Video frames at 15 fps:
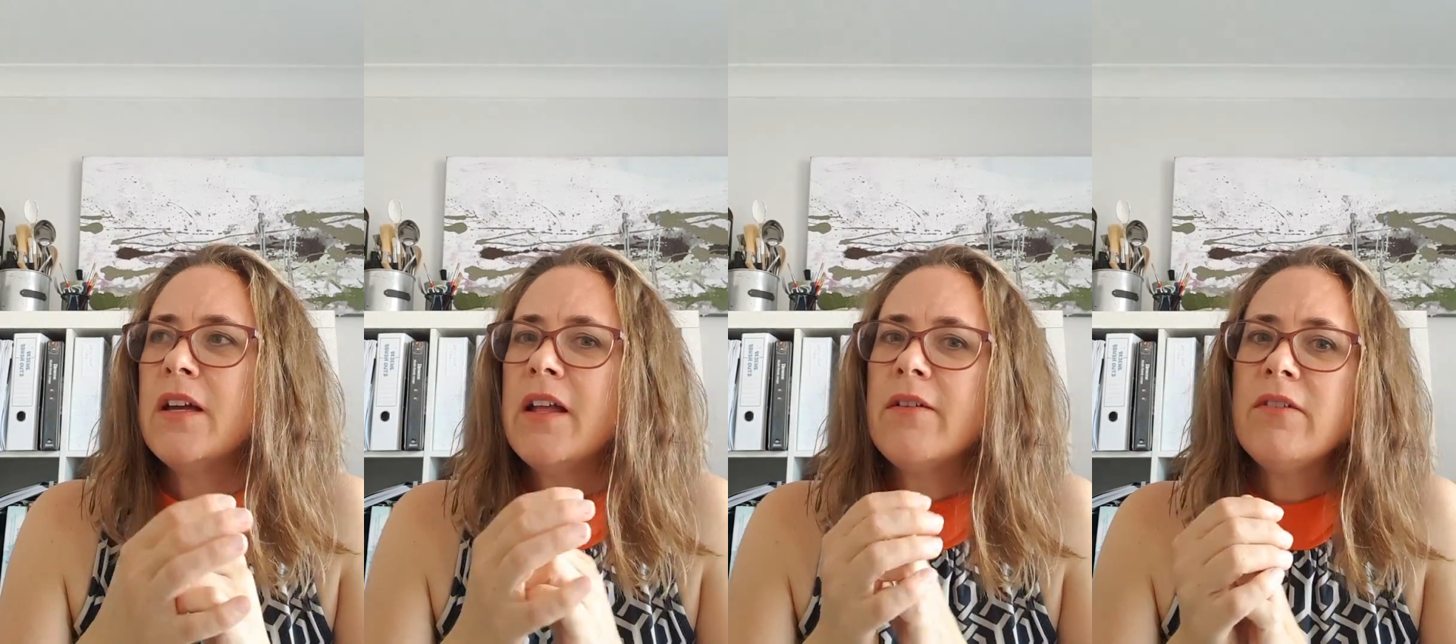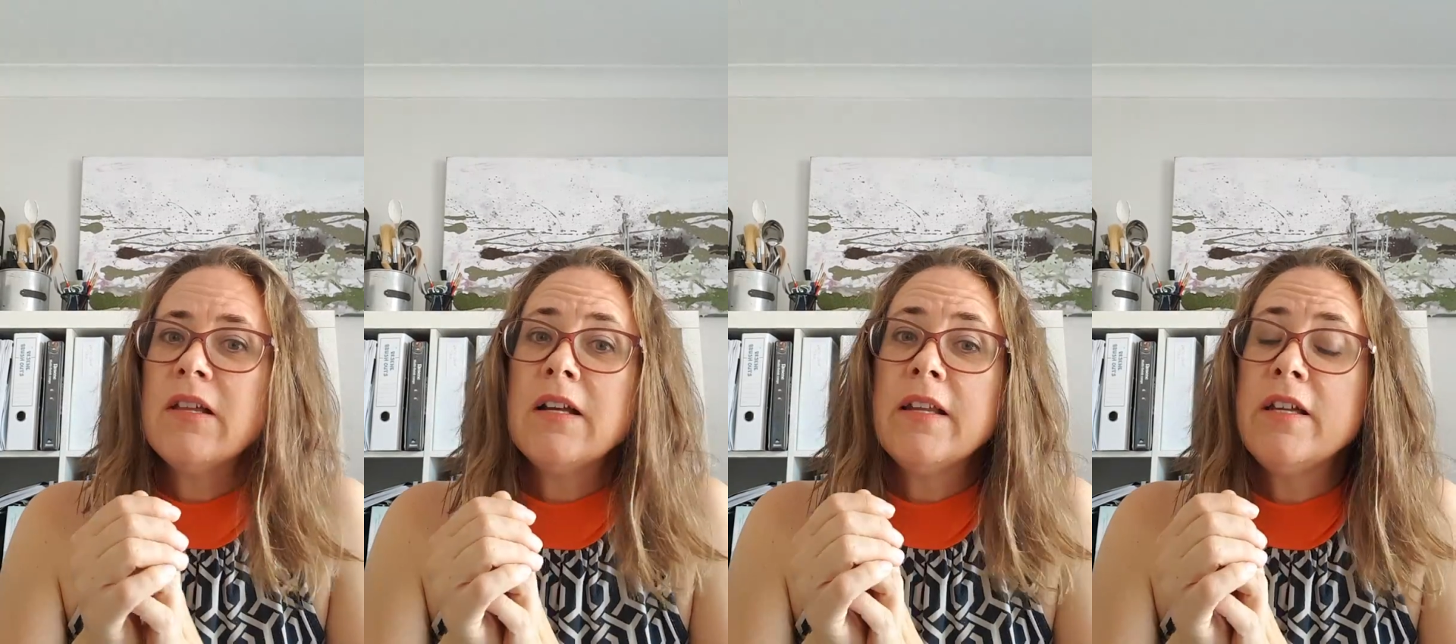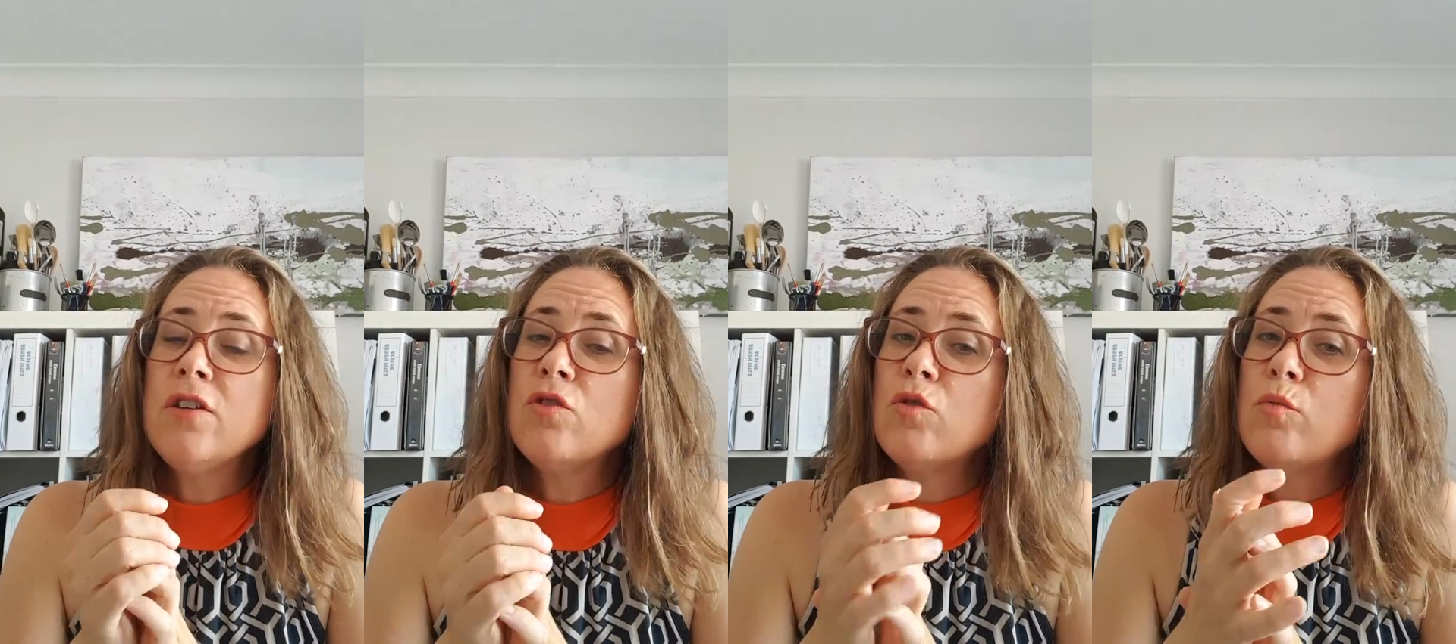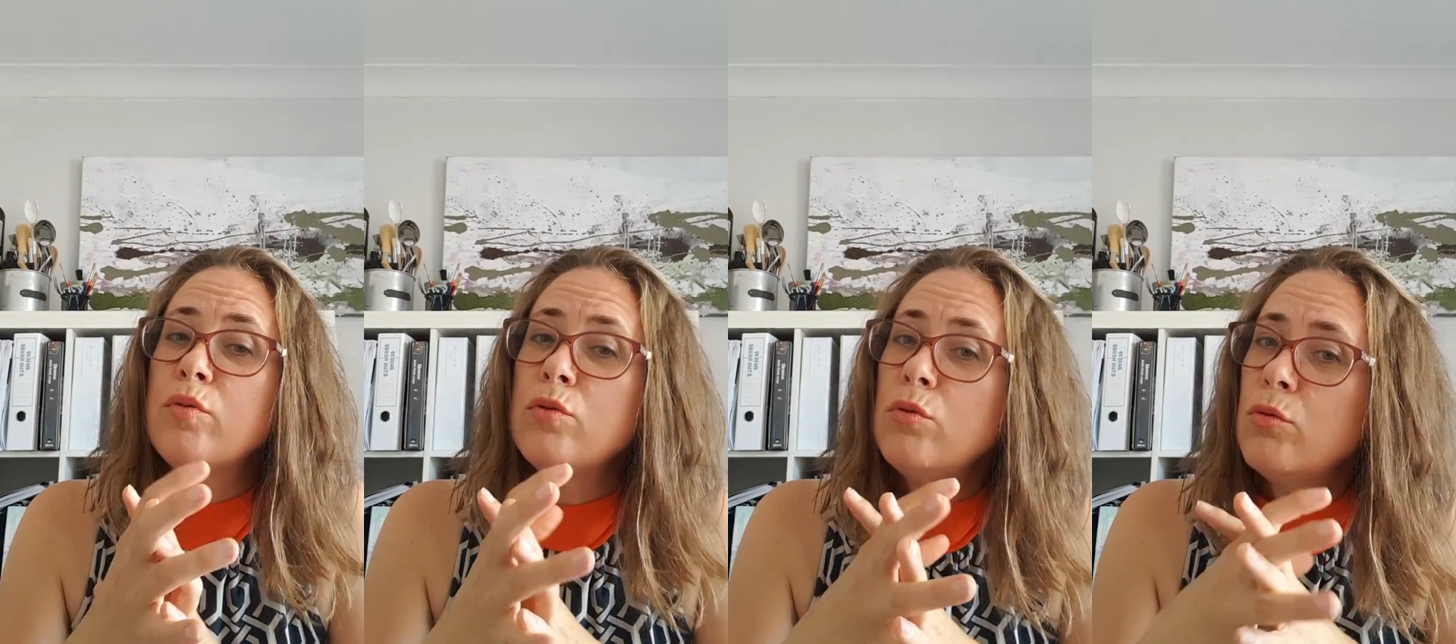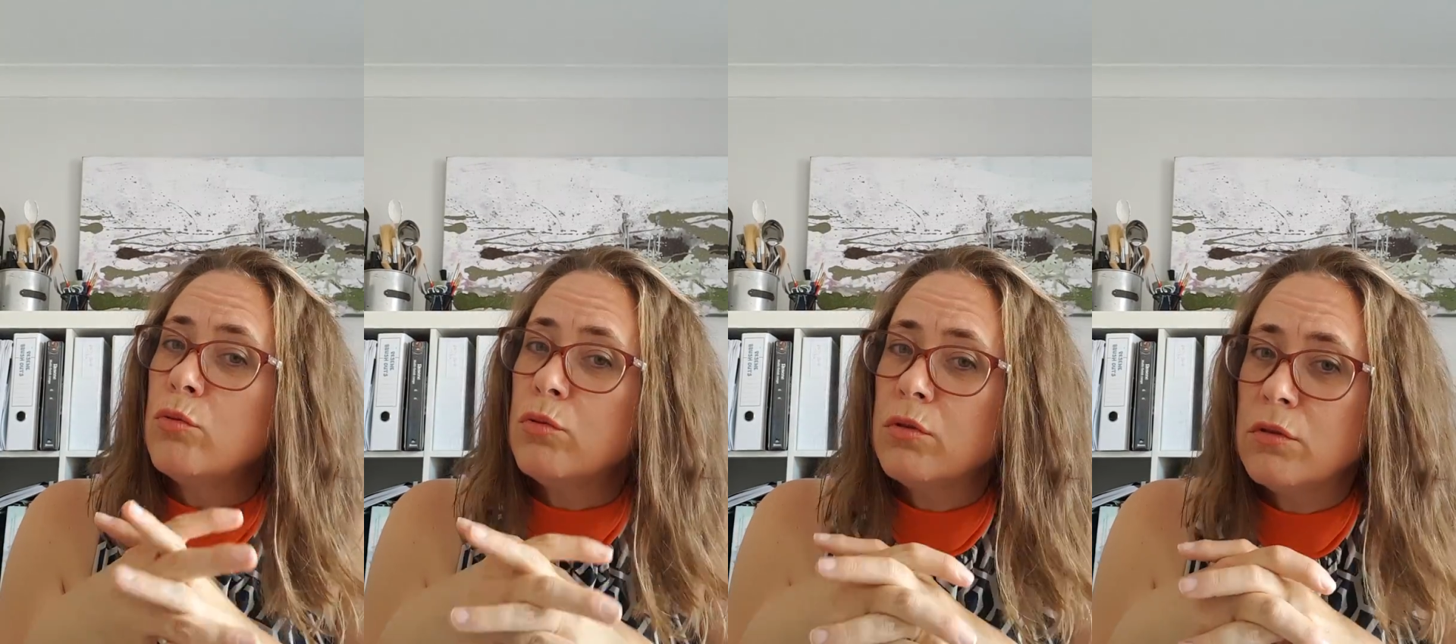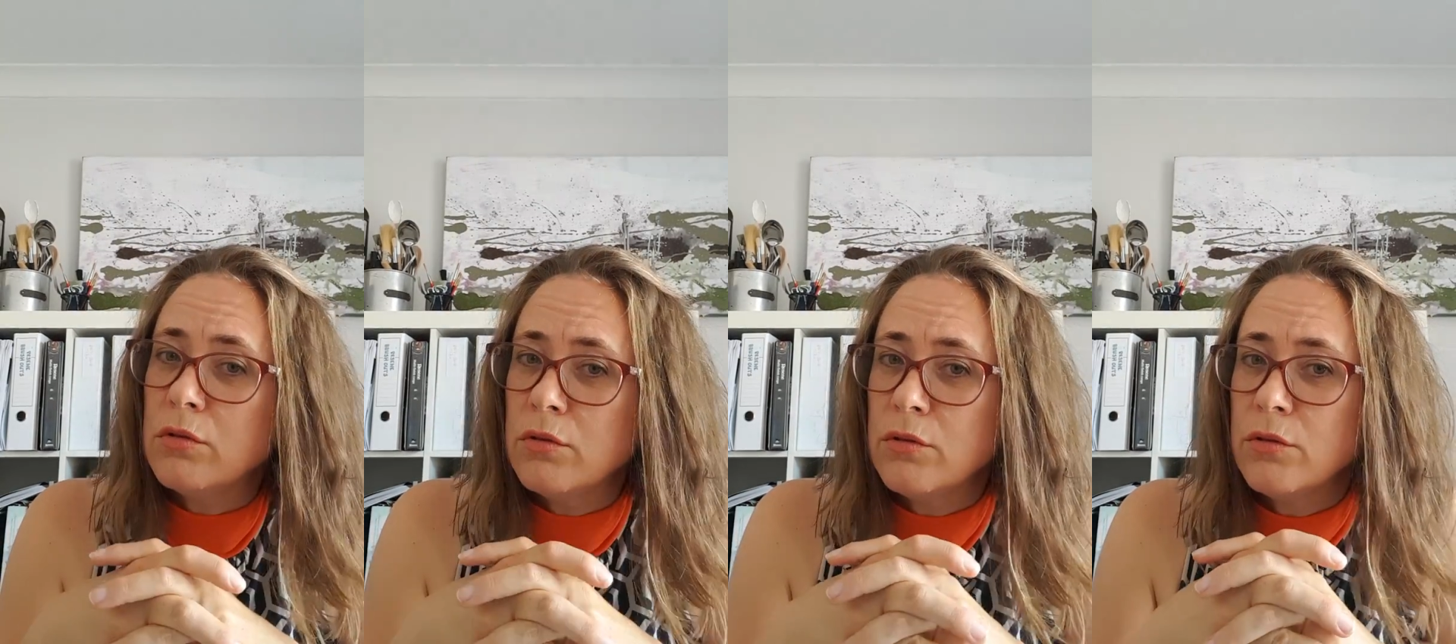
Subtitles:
to have a little indoor pool.